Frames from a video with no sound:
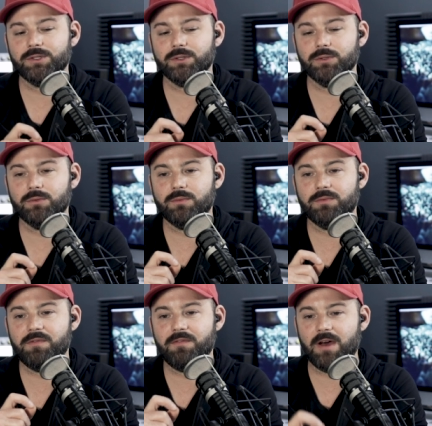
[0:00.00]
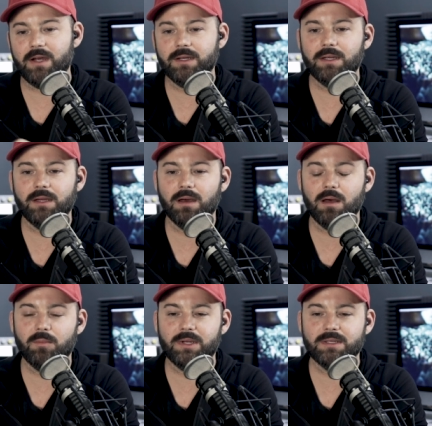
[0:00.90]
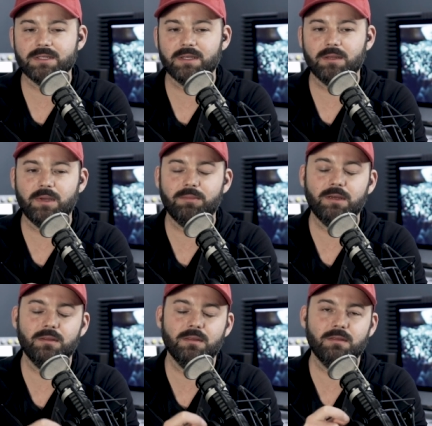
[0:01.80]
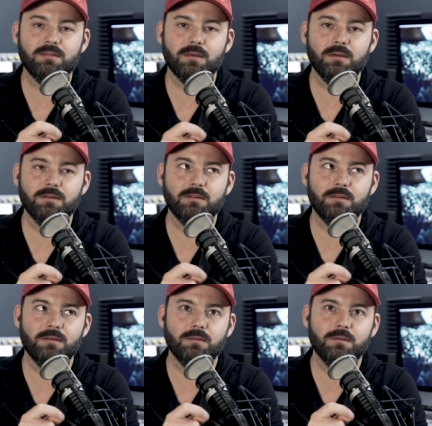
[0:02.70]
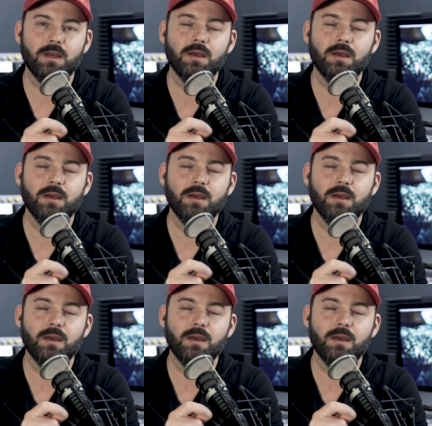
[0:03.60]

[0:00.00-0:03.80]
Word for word: to finding competency and maybe so to